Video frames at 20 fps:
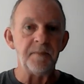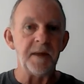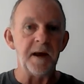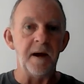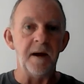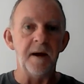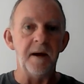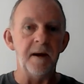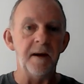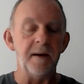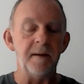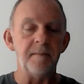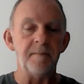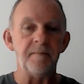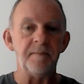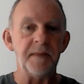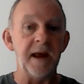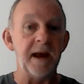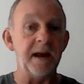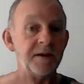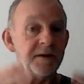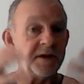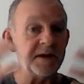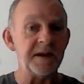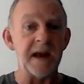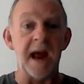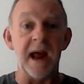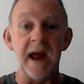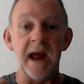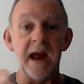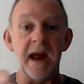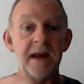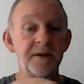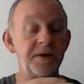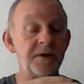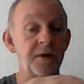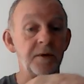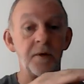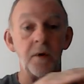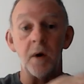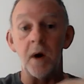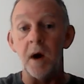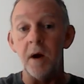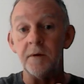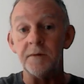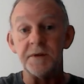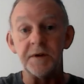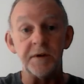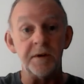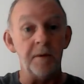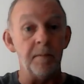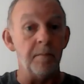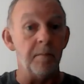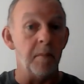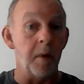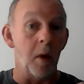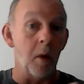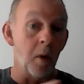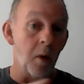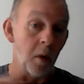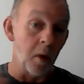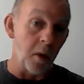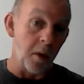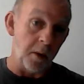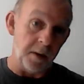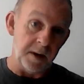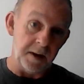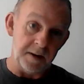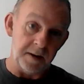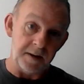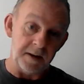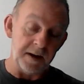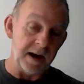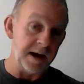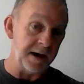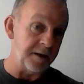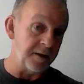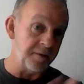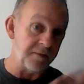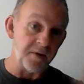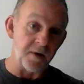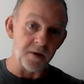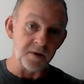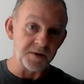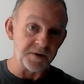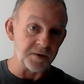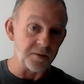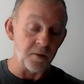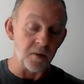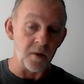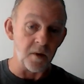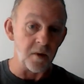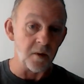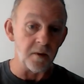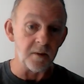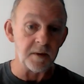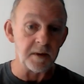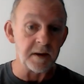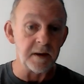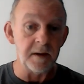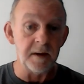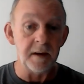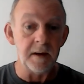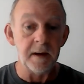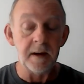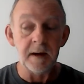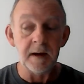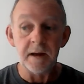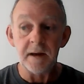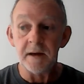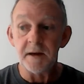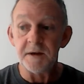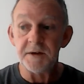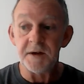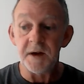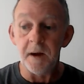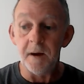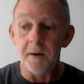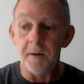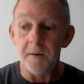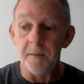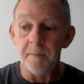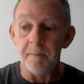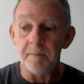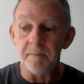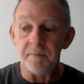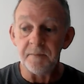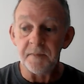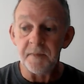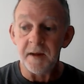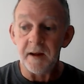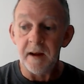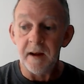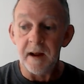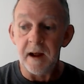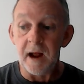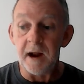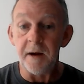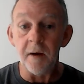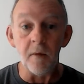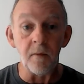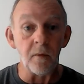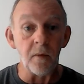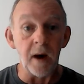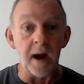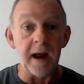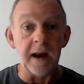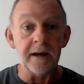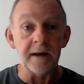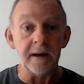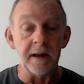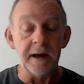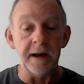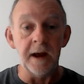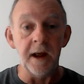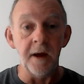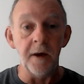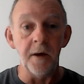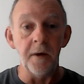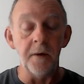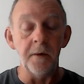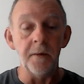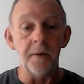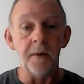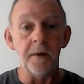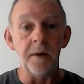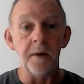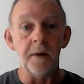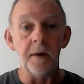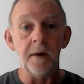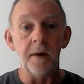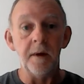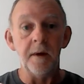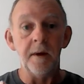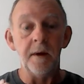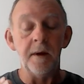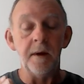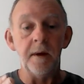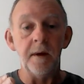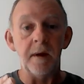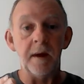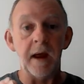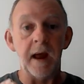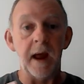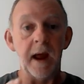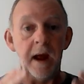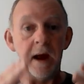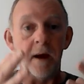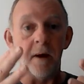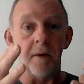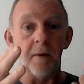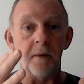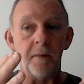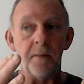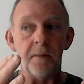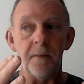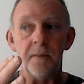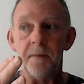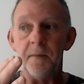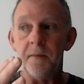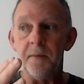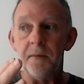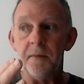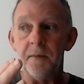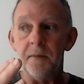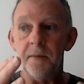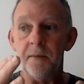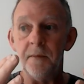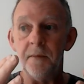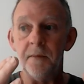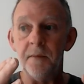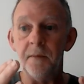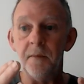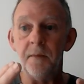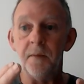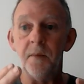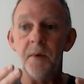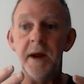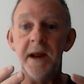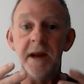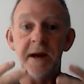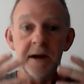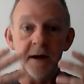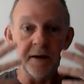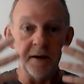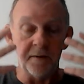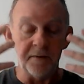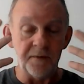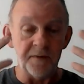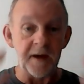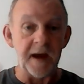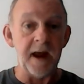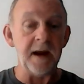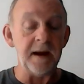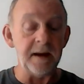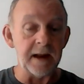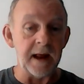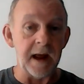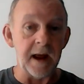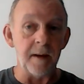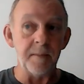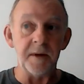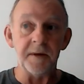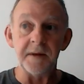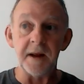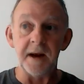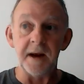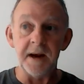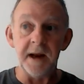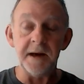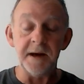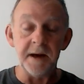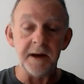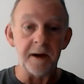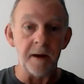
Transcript: and science across the board in the first world. So I don't rightly know how we could affect that, but they need to